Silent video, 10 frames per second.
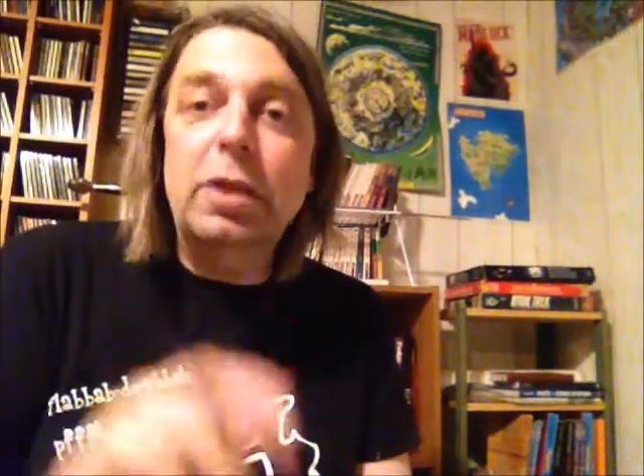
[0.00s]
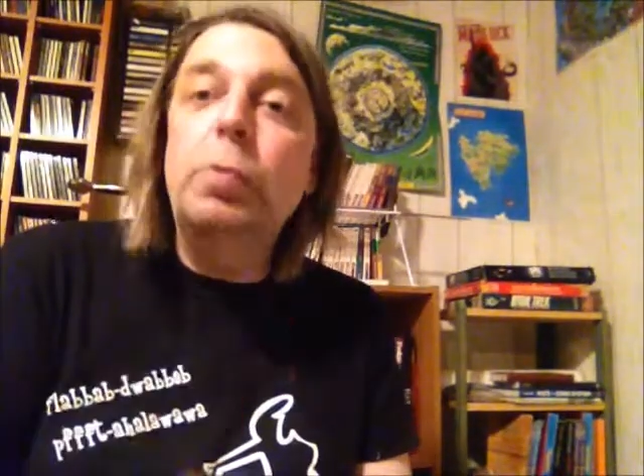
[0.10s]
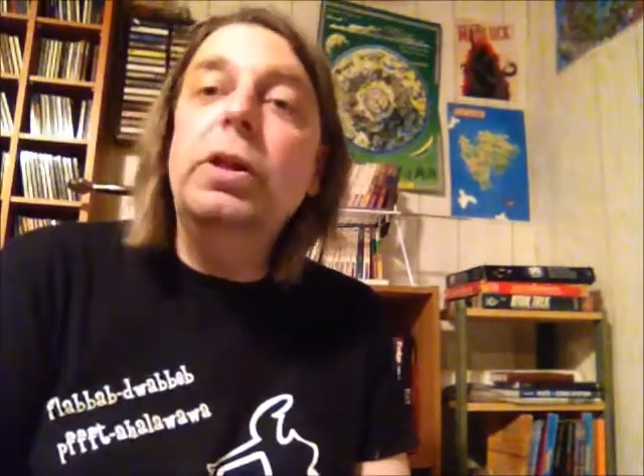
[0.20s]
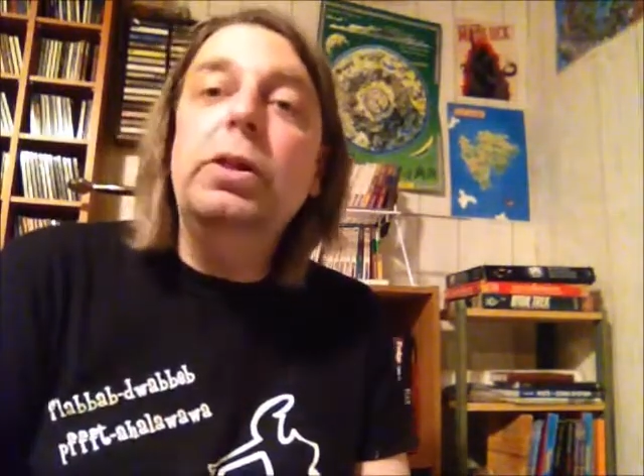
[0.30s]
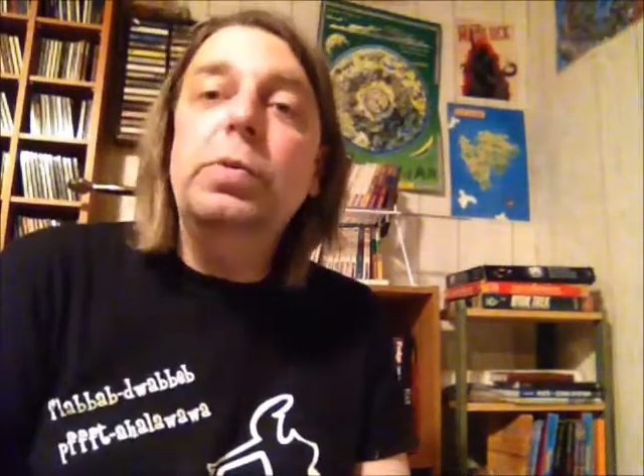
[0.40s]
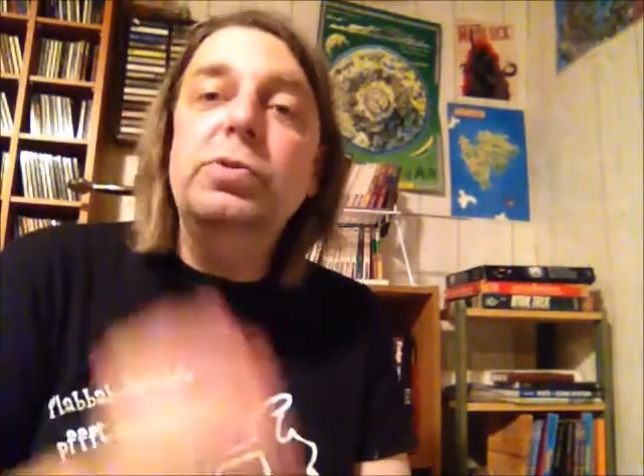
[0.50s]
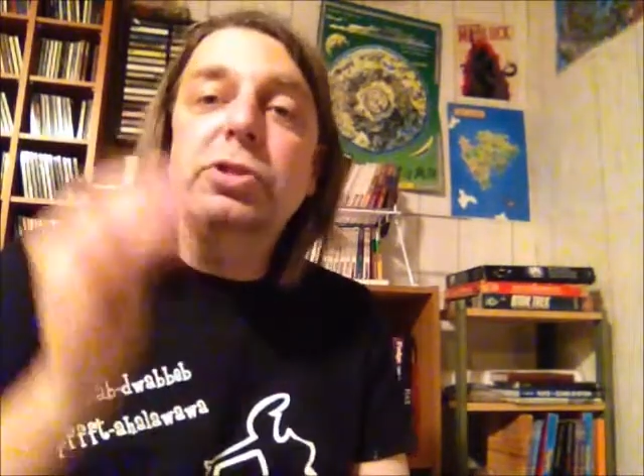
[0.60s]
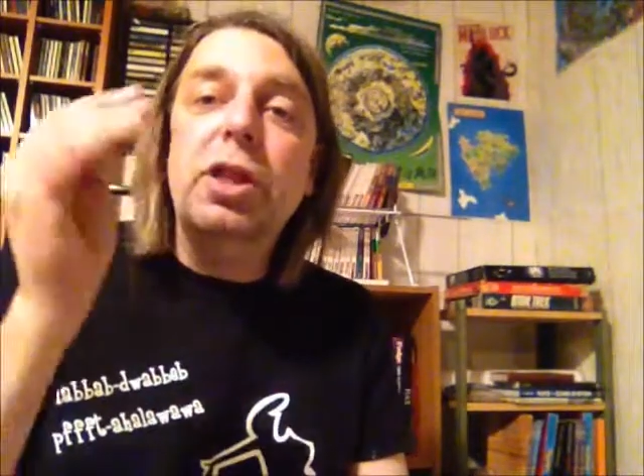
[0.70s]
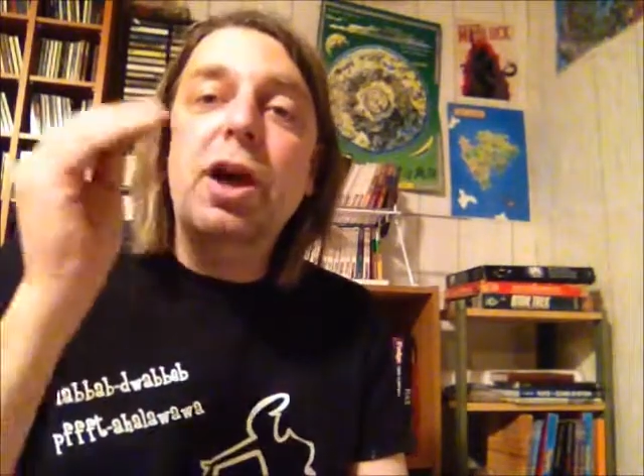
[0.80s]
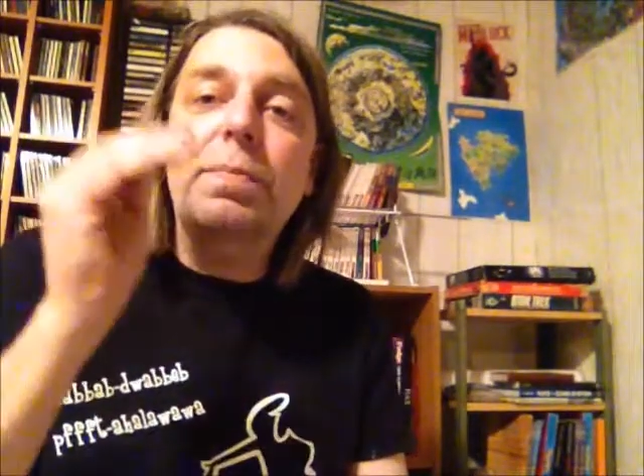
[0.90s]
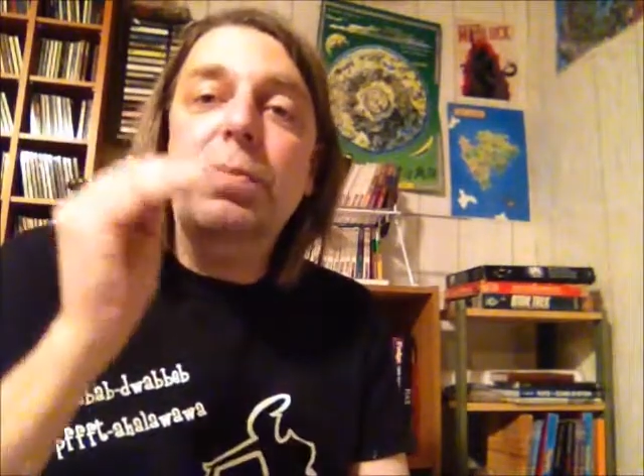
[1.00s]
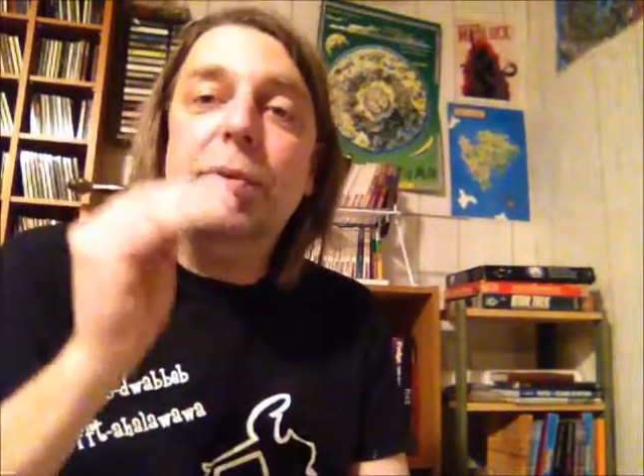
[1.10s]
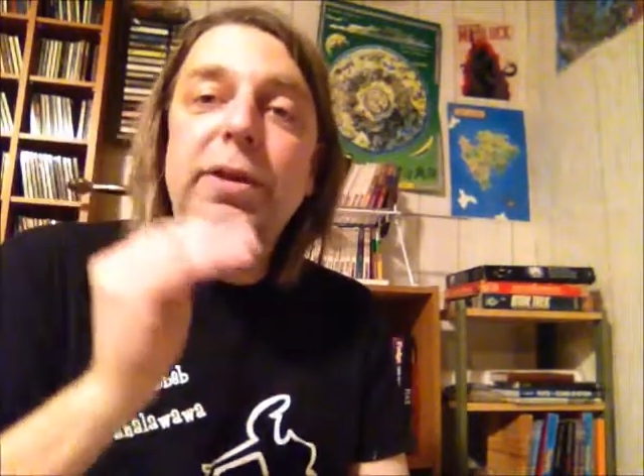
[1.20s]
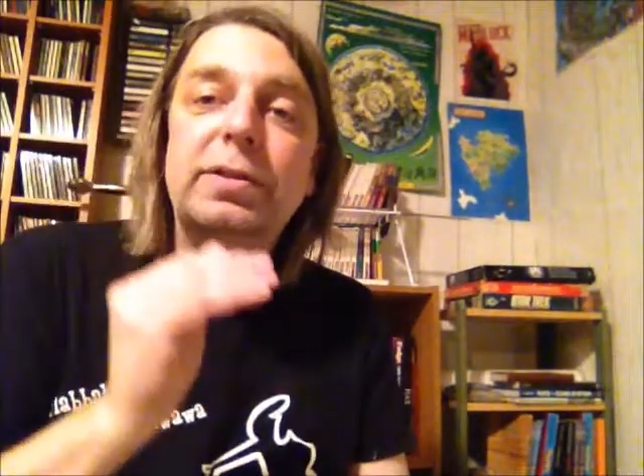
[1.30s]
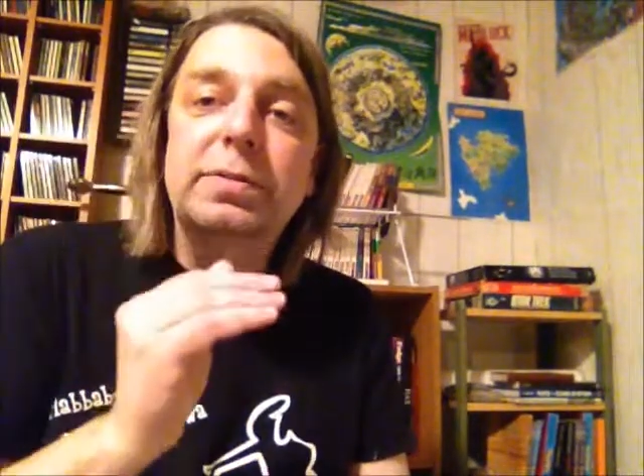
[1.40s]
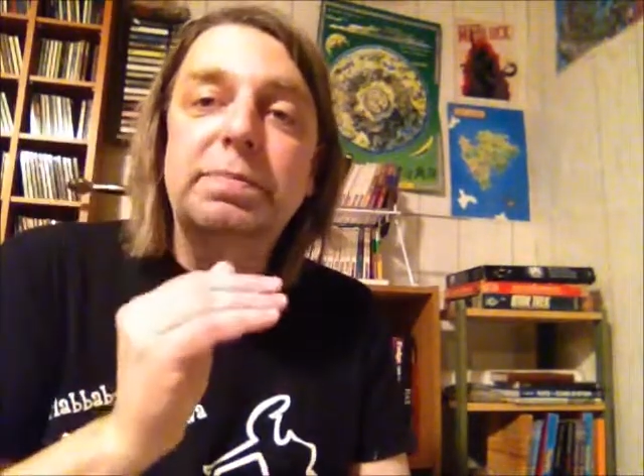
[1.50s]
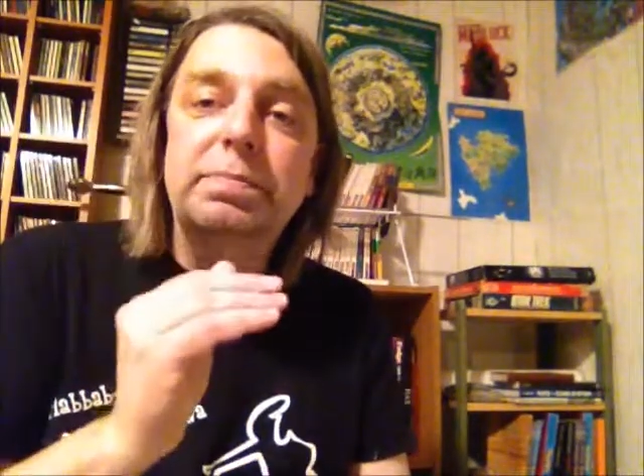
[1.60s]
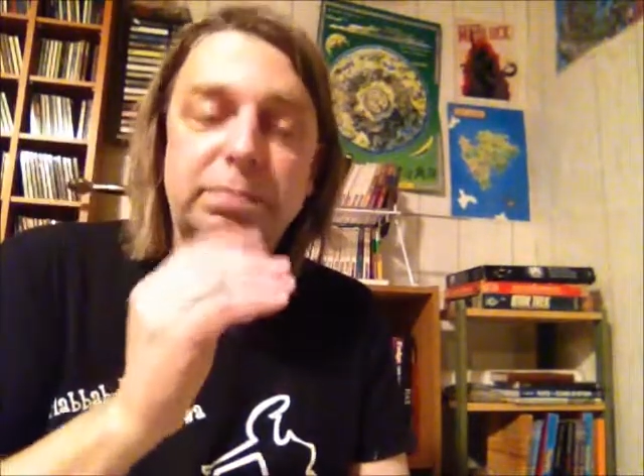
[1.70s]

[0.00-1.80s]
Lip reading: they will lose luck points.